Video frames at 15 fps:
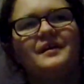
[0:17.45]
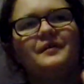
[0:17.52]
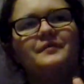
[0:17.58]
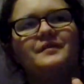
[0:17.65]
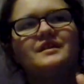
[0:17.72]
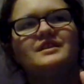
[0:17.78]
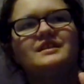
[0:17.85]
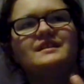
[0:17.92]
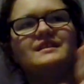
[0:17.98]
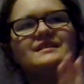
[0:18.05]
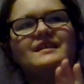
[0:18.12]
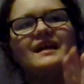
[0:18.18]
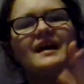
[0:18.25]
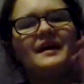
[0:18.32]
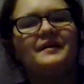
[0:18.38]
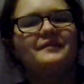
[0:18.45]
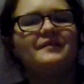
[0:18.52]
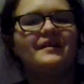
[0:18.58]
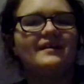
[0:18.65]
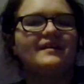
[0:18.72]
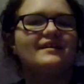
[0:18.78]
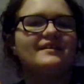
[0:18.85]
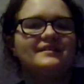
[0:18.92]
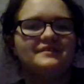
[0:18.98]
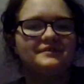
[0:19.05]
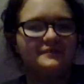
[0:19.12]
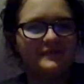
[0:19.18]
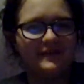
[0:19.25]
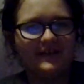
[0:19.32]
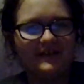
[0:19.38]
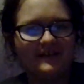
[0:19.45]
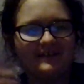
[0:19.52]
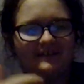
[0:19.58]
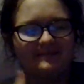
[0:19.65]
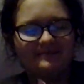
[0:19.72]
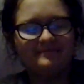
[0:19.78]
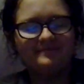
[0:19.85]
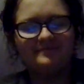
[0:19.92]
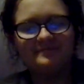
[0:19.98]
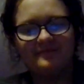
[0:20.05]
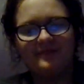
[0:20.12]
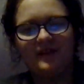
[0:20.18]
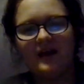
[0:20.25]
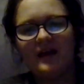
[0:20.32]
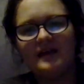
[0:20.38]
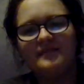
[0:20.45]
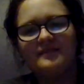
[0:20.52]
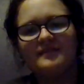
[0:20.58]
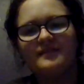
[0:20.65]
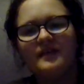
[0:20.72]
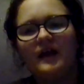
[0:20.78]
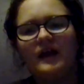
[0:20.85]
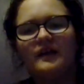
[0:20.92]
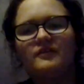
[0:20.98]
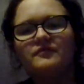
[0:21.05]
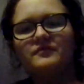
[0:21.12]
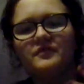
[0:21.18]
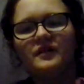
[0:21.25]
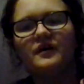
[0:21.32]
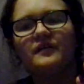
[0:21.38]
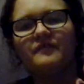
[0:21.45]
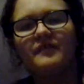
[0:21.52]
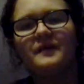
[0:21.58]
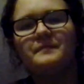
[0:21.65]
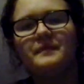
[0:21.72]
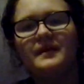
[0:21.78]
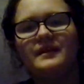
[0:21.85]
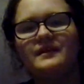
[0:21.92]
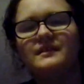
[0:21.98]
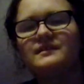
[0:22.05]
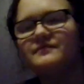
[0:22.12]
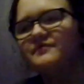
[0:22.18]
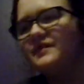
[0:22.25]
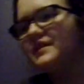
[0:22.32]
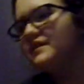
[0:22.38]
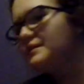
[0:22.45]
Which is how I got into writing. I don't know if I made this video